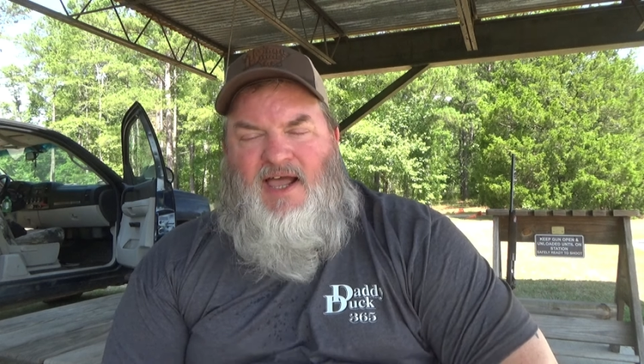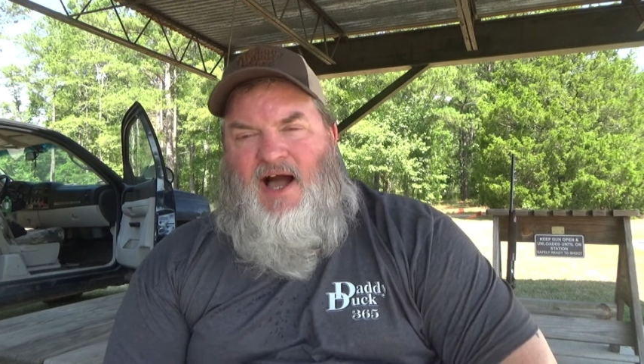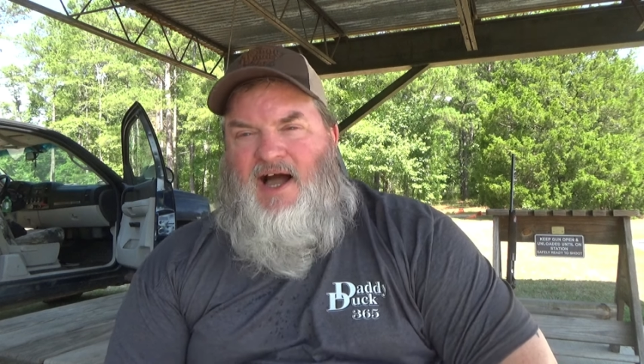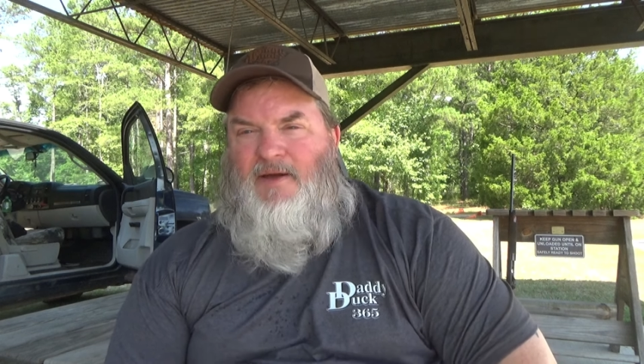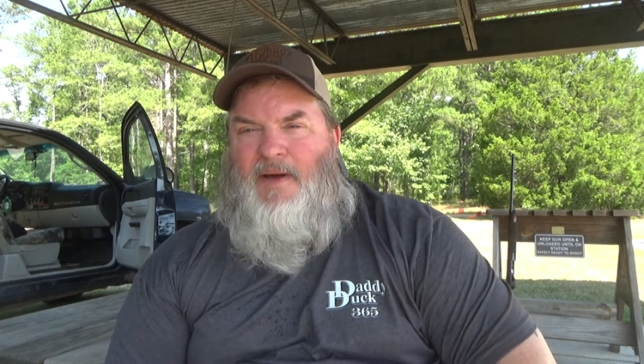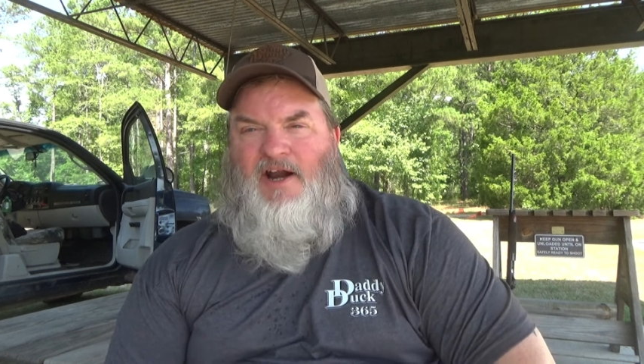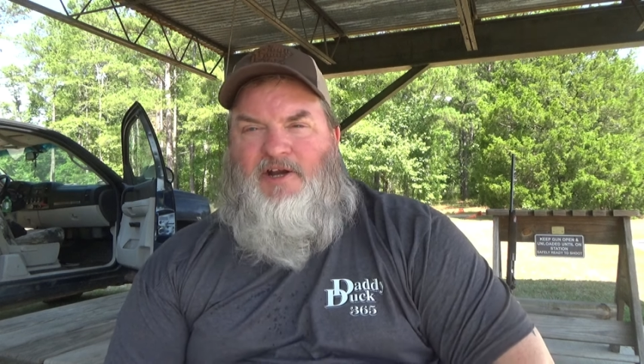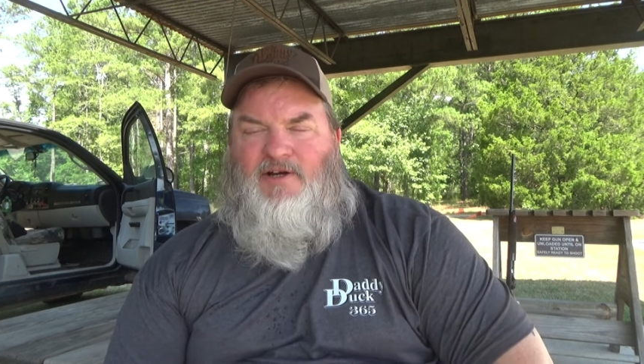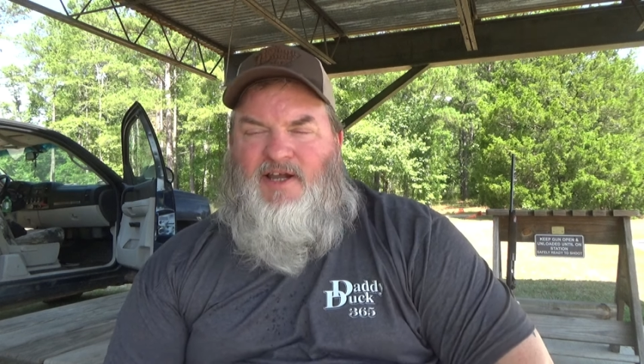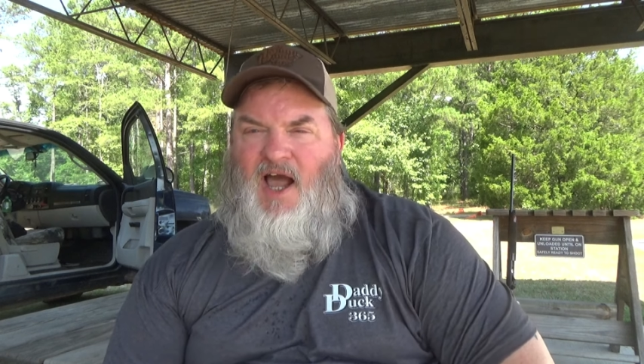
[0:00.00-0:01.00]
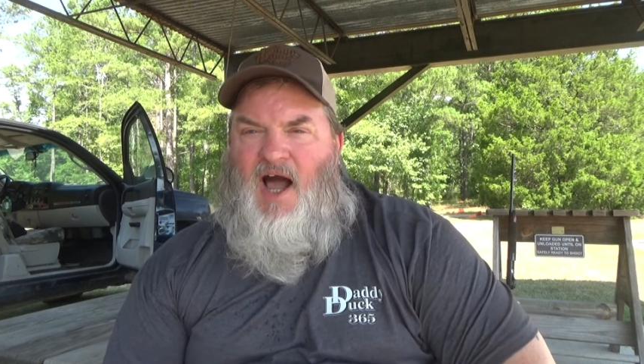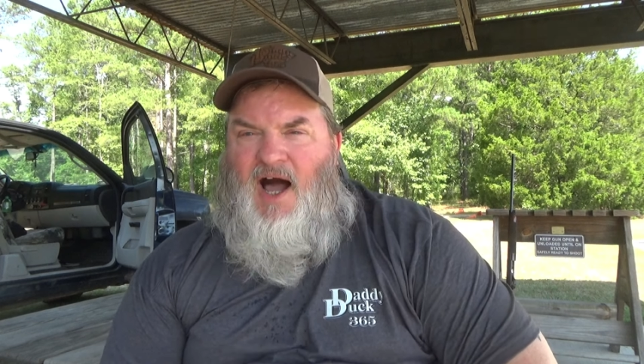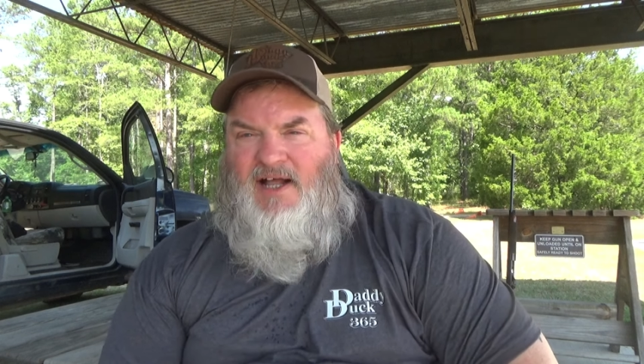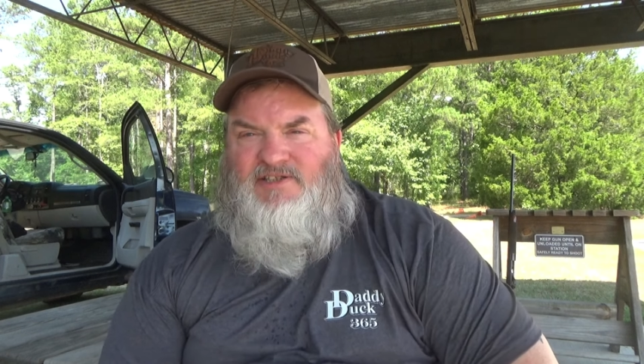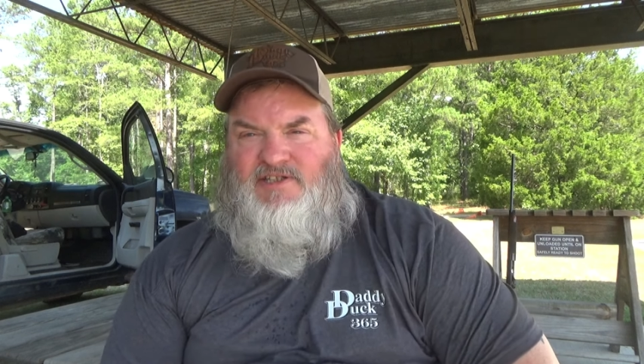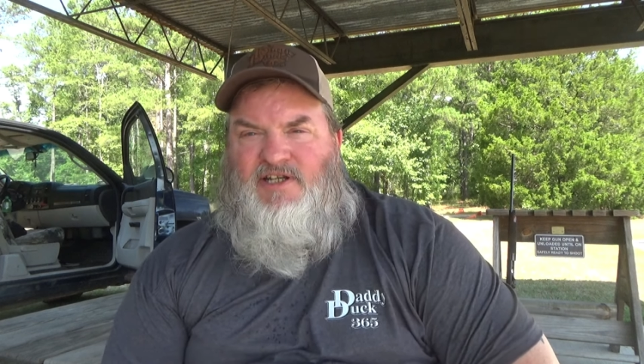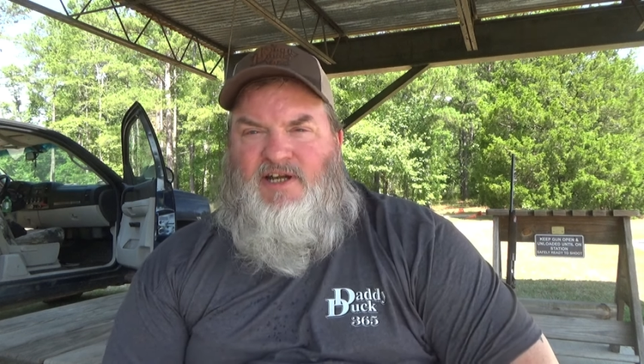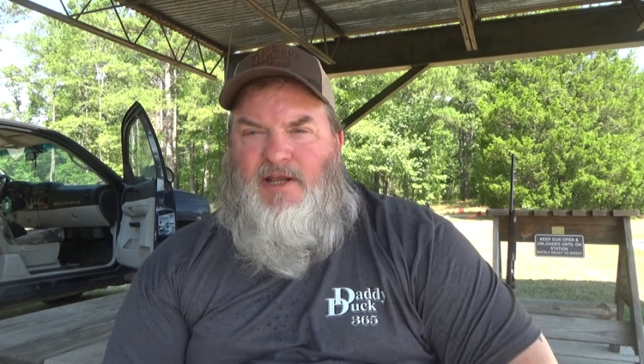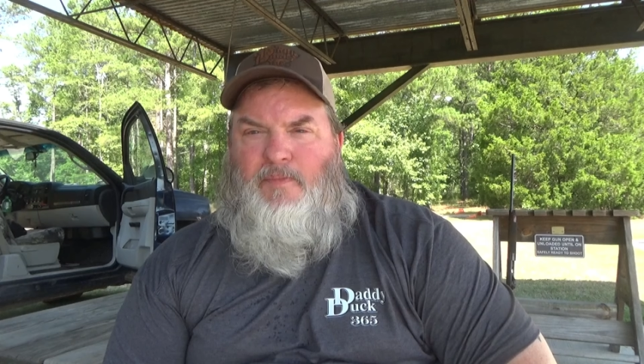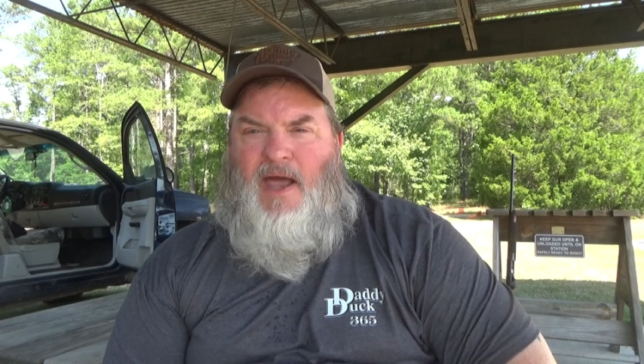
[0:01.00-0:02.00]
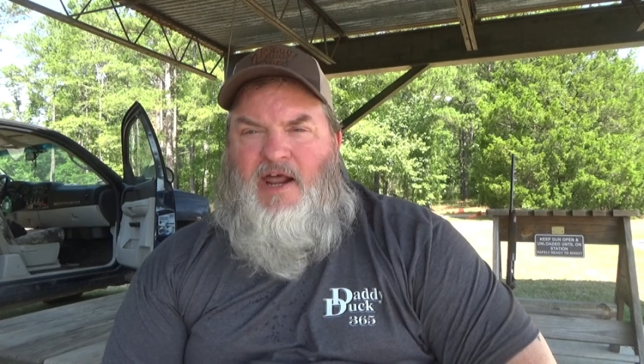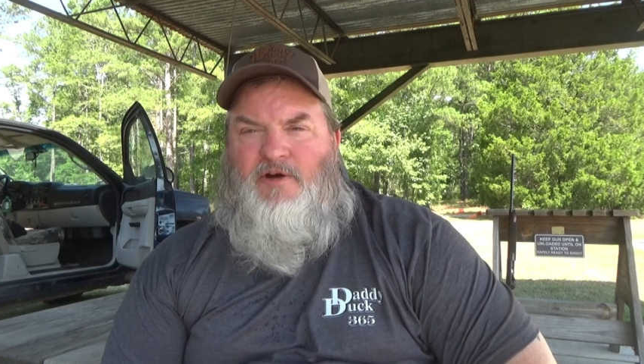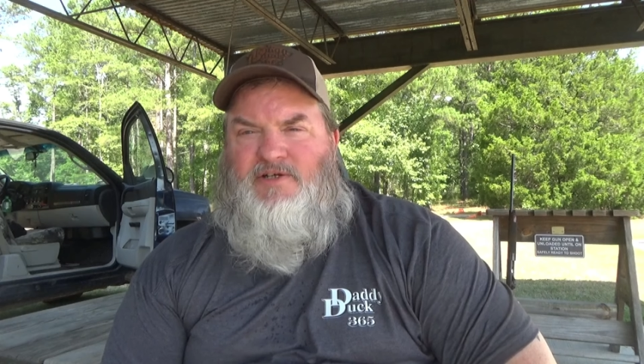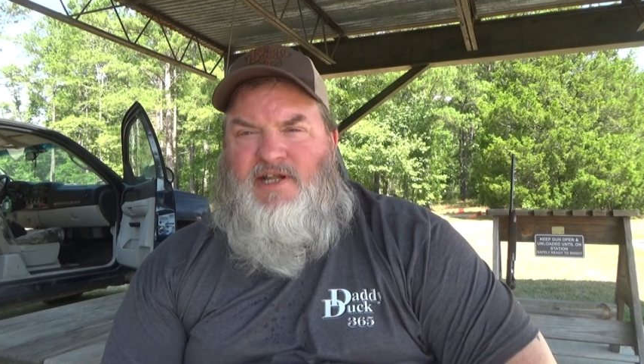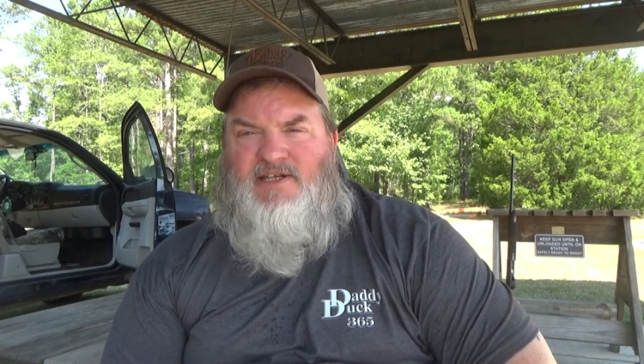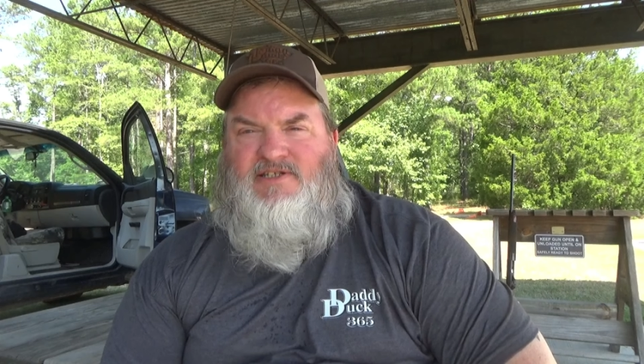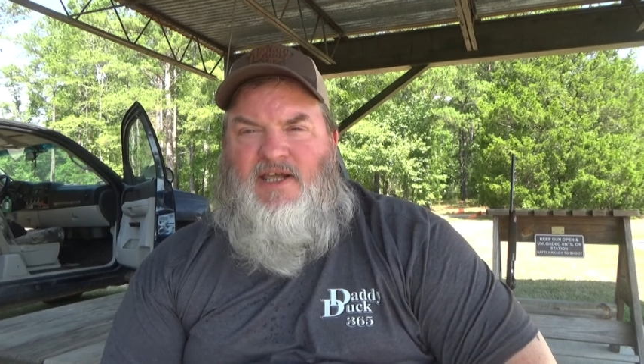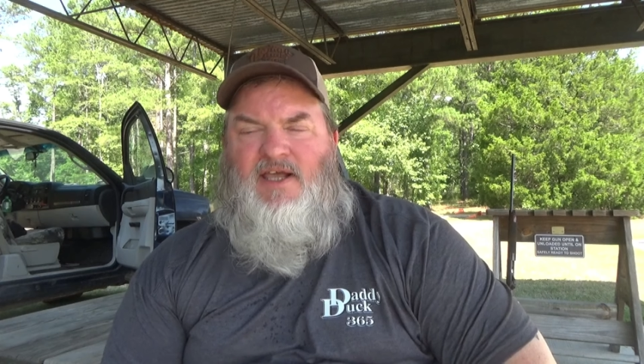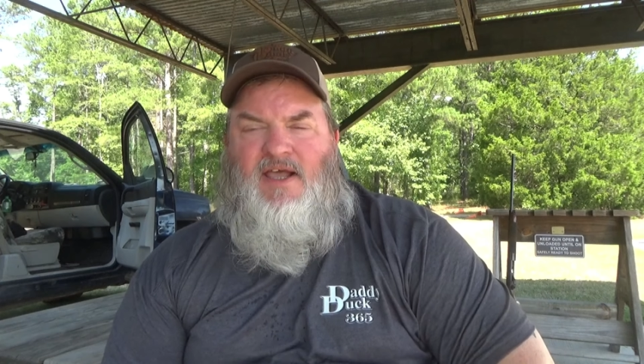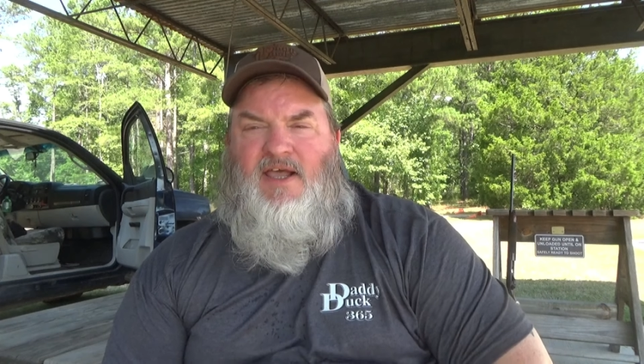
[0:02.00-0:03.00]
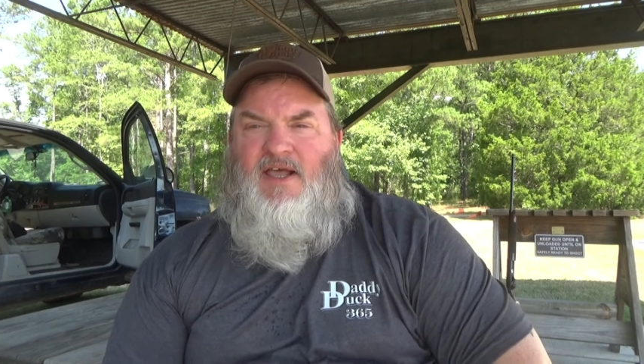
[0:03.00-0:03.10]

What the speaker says: I am out here constantly pattern testing